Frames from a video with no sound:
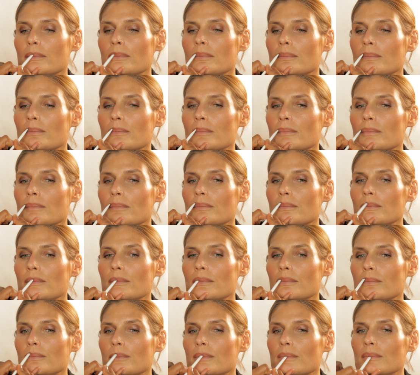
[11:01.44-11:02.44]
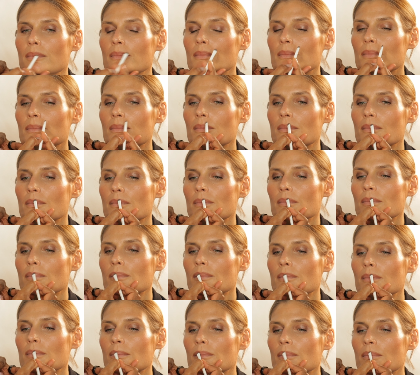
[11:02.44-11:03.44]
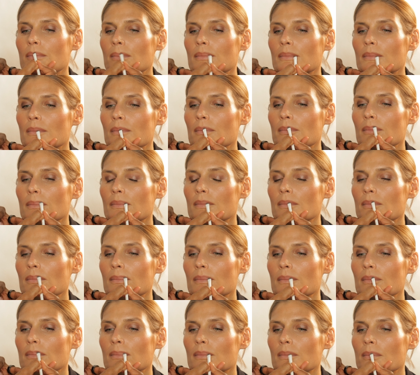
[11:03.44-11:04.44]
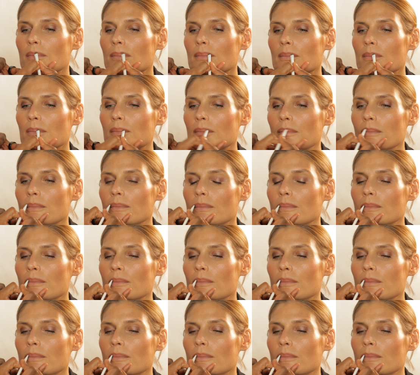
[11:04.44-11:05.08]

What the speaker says: it out with a brush, just to soften the edges.